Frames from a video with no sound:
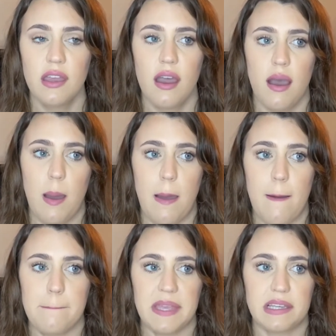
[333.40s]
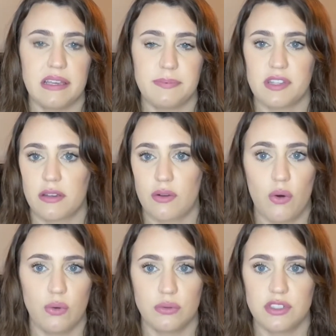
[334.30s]
Um, it keeps it
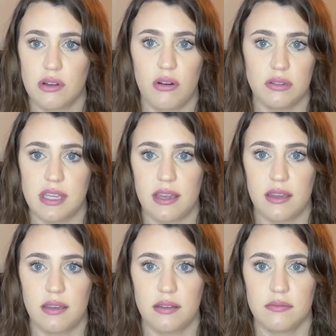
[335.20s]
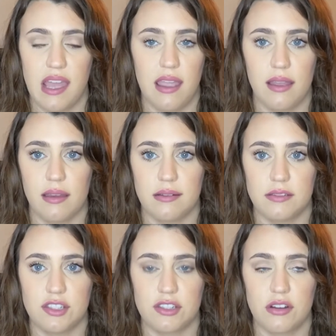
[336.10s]
cold all day.
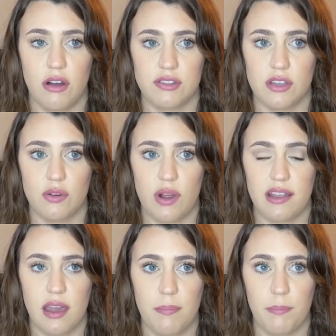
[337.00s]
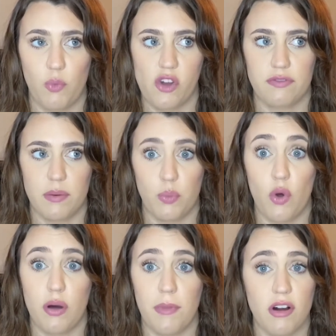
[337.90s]
And also I got one from
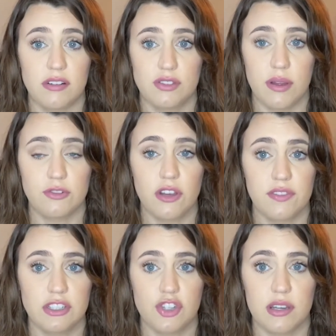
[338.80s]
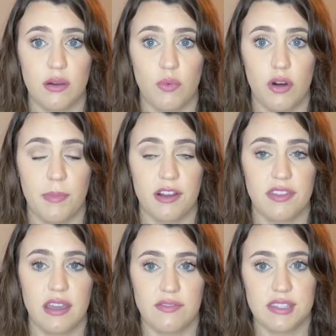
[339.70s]
Walmart. So I would definitely check out Walmart.
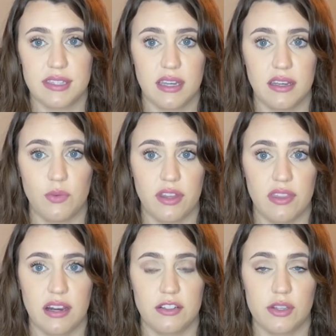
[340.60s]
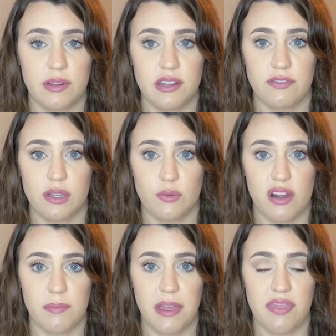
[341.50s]
They have a skinny one there. So I definitely
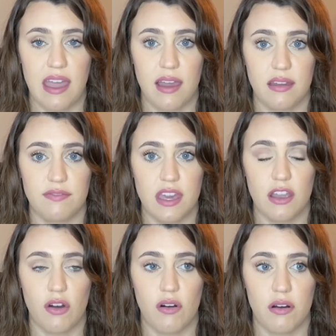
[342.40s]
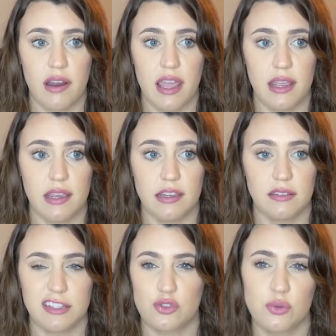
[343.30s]
recommend that. If they are a
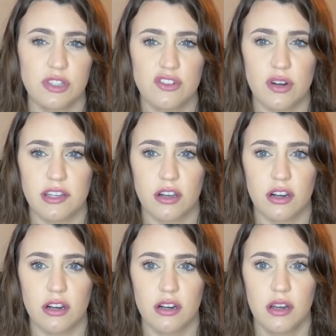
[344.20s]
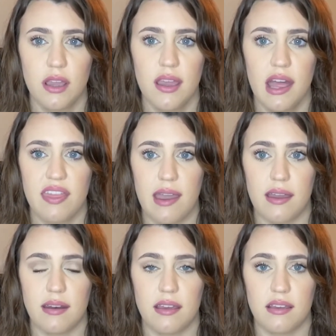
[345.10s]
like truly drinker,
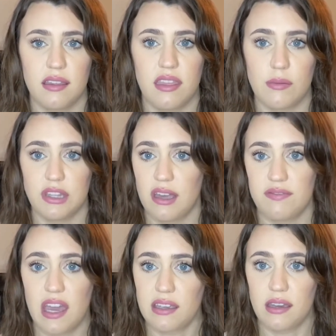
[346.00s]
then they would love that gift.